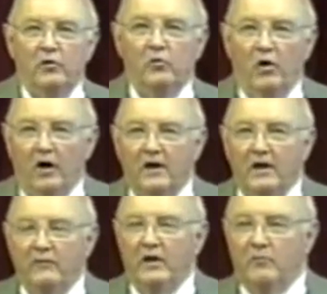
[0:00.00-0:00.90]
you are
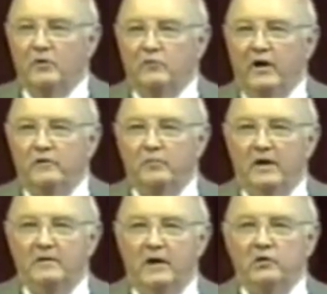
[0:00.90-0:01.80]
giving them a
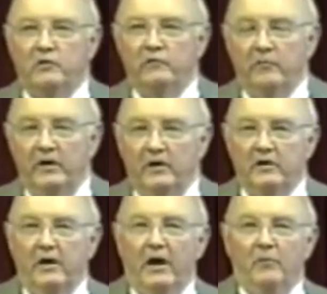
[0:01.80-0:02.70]
transplantation from
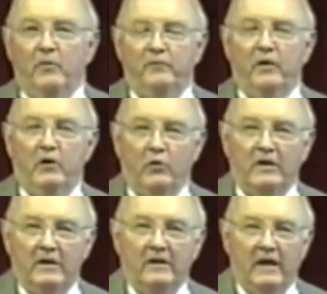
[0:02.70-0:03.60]
another, but very
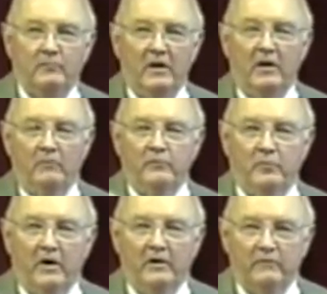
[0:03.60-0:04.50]
quickly that becomes
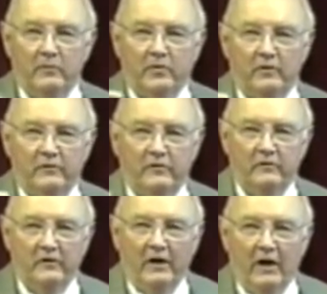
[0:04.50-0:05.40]
part of the
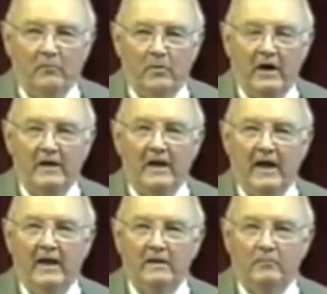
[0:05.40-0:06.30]
person's
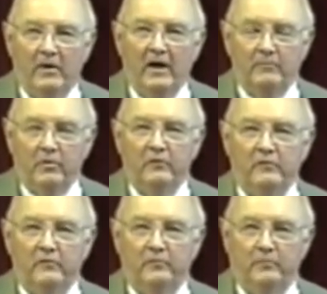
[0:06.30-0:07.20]
body, and the
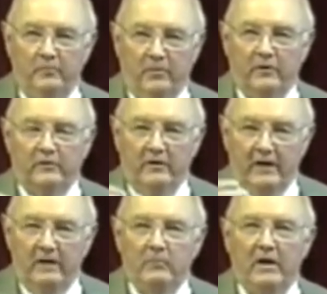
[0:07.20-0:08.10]
person
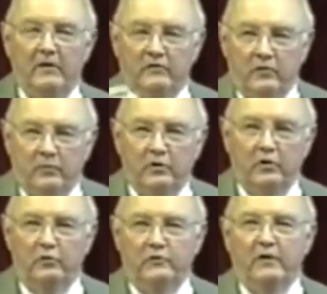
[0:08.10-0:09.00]
then begins to
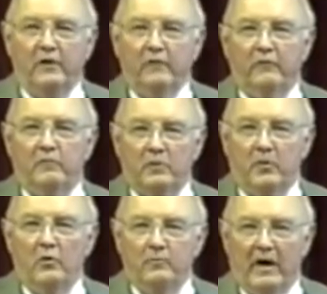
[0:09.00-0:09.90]
produce from the
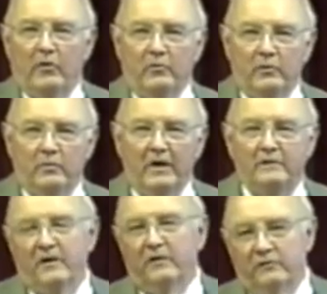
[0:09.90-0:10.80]
bone marrow and
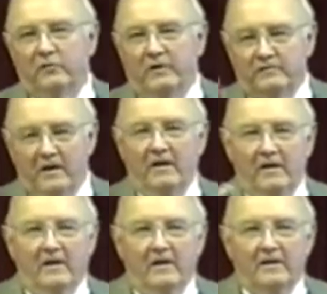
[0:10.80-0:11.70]
blood cells. So they say,
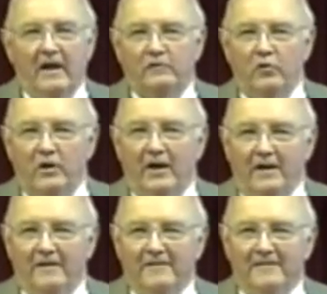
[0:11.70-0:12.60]
that's okay.